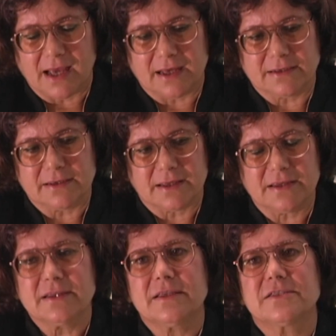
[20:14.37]
And
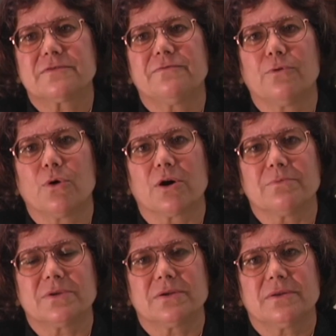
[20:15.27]
I think this
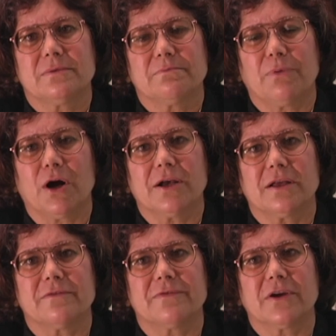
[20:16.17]
formed
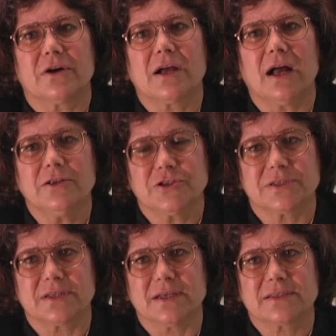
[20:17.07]
part of their
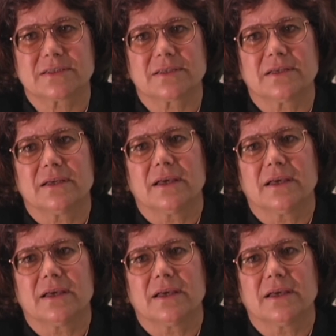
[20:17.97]
consciousness,